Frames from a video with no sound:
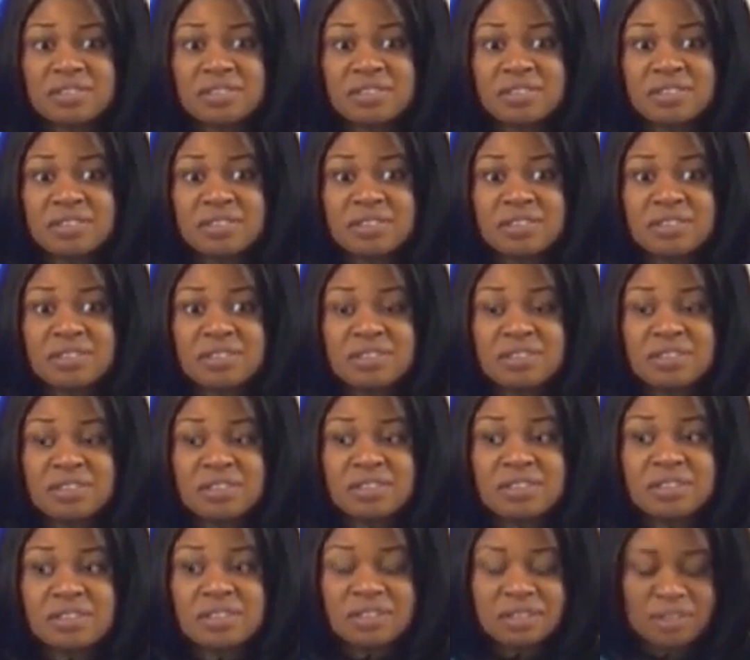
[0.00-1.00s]

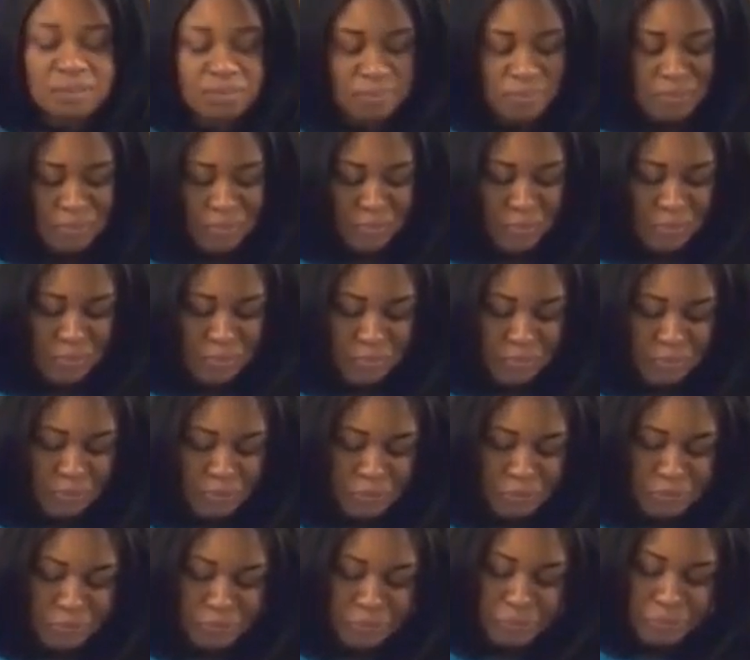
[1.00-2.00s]

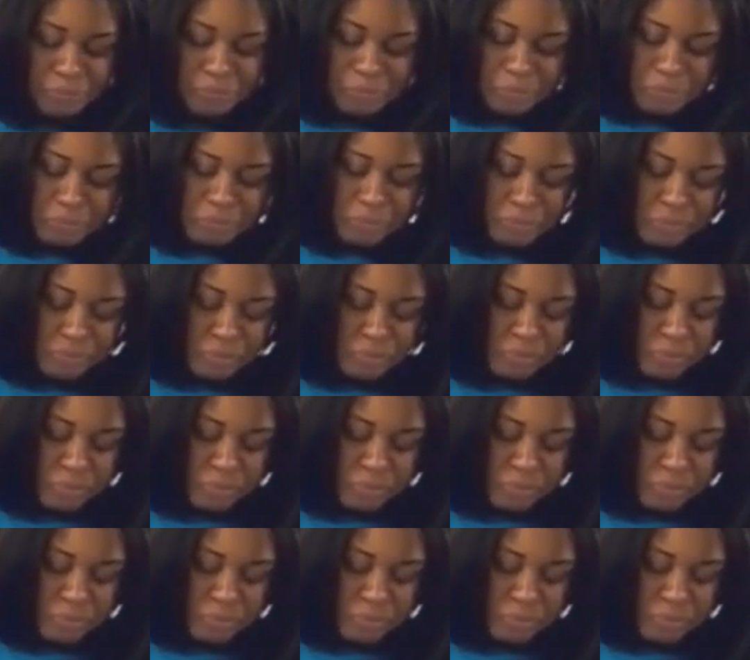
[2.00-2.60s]
[no speech]